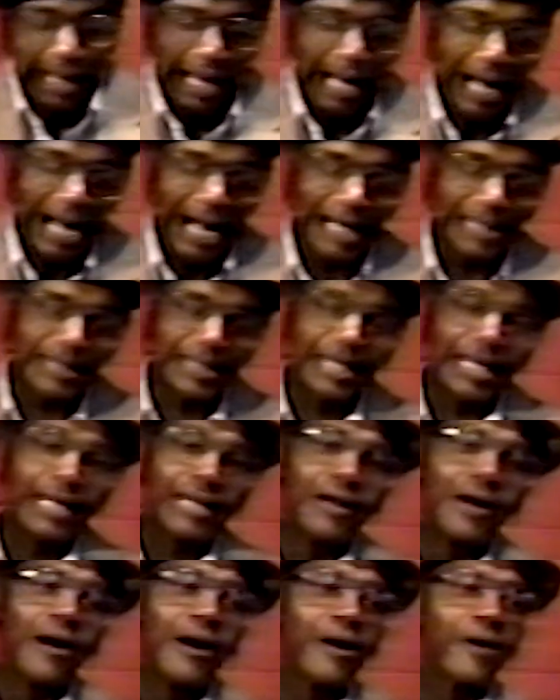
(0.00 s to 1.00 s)
I
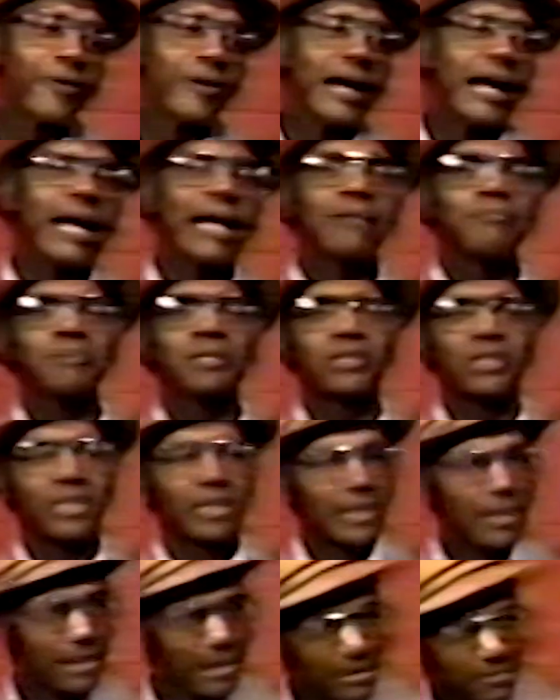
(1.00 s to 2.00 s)
said, all right,
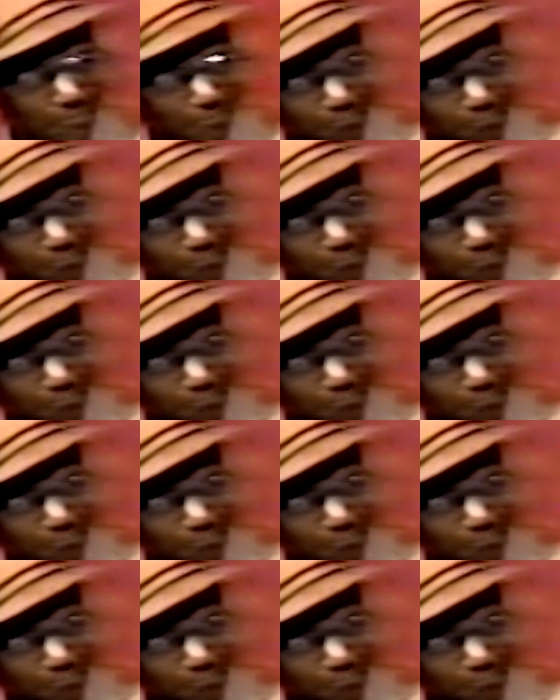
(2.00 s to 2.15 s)
mister,